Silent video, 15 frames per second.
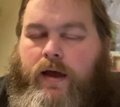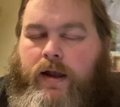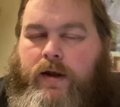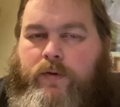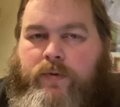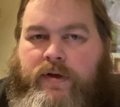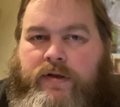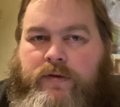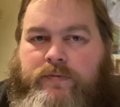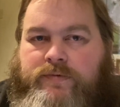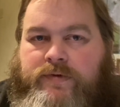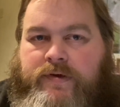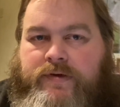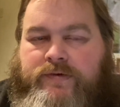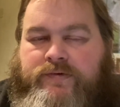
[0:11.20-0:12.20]
Hello, welcome
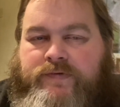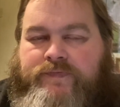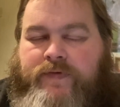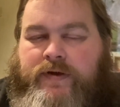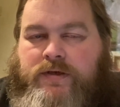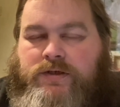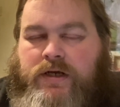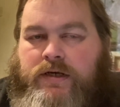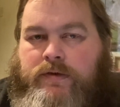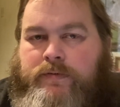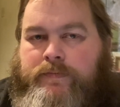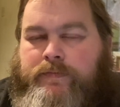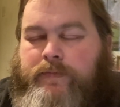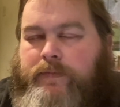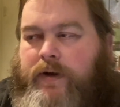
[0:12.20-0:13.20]
to the History Fella channel.
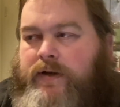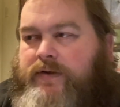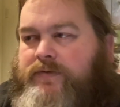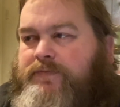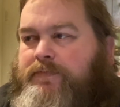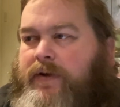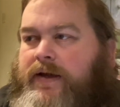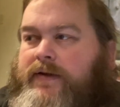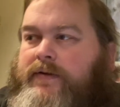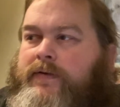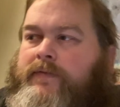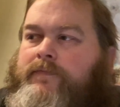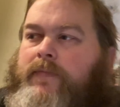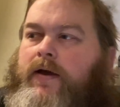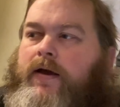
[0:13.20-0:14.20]
My name is Ben.
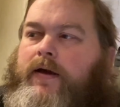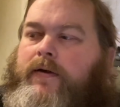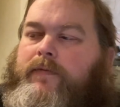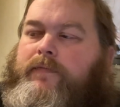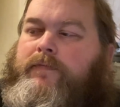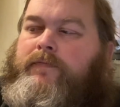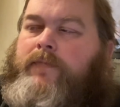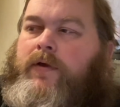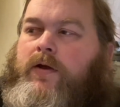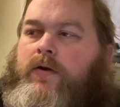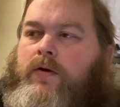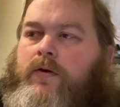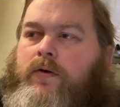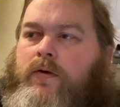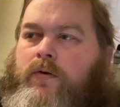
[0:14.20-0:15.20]
What I'm
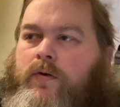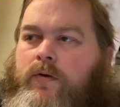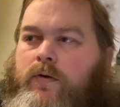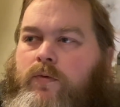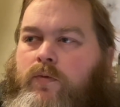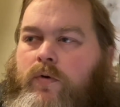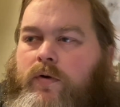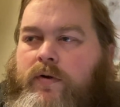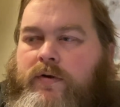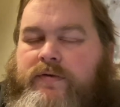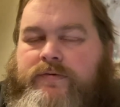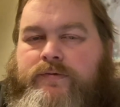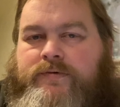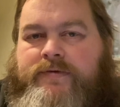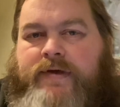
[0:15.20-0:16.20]
going to
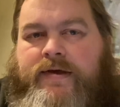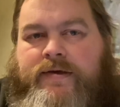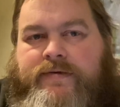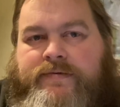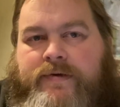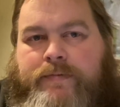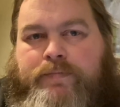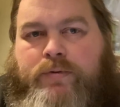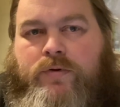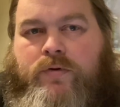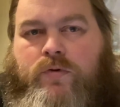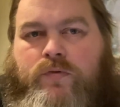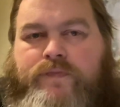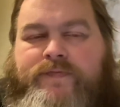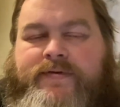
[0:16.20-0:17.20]
do today is a book
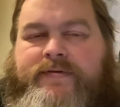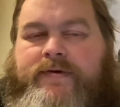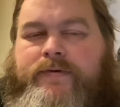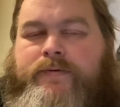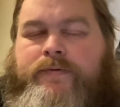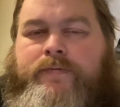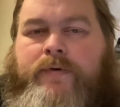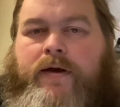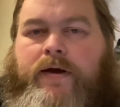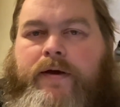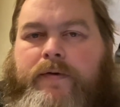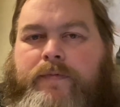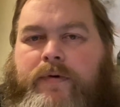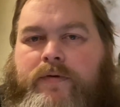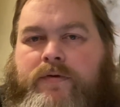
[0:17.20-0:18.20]
haul video.
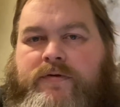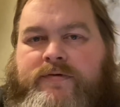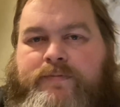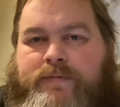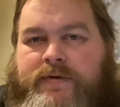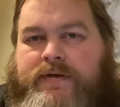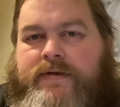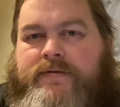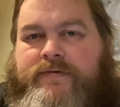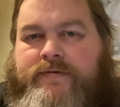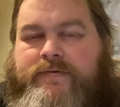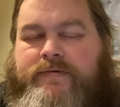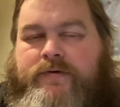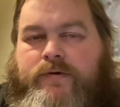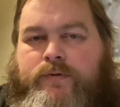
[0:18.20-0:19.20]
I'm going to split it into
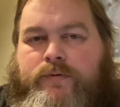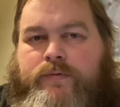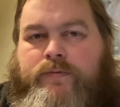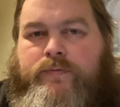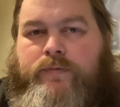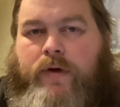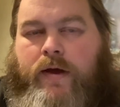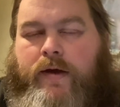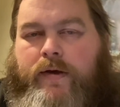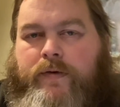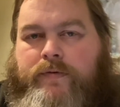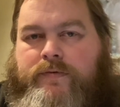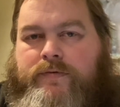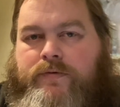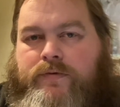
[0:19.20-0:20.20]
two.
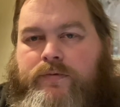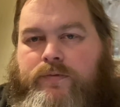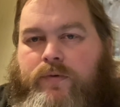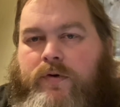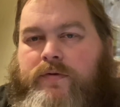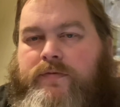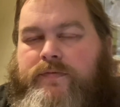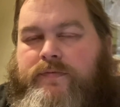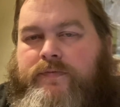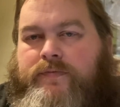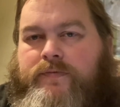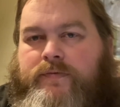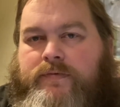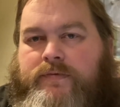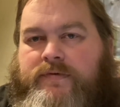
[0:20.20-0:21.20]
Do the one
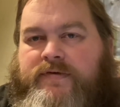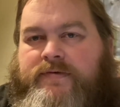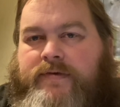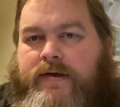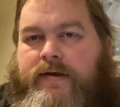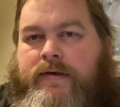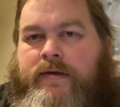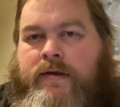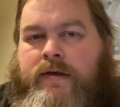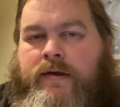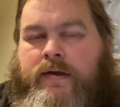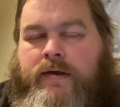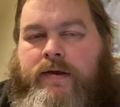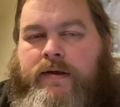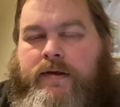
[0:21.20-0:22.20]
today
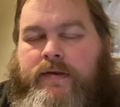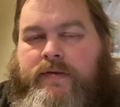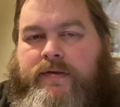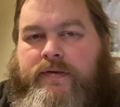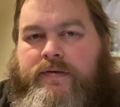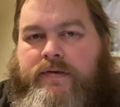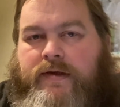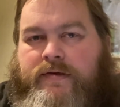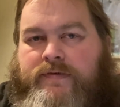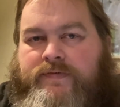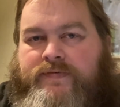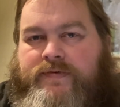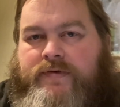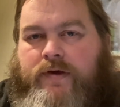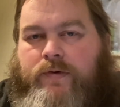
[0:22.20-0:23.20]
and then the next
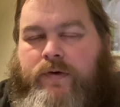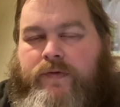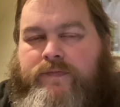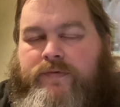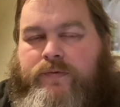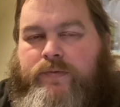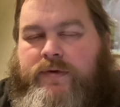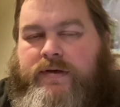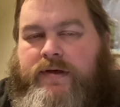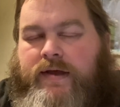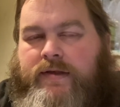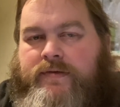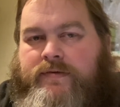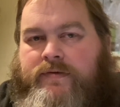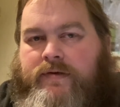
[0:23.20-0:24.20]
video over the
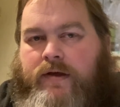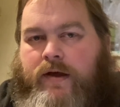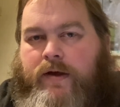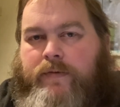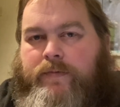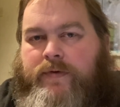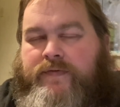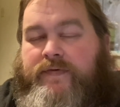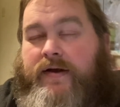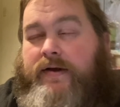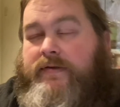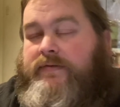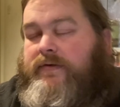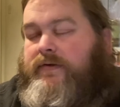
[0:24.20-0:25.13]
weekend. I've had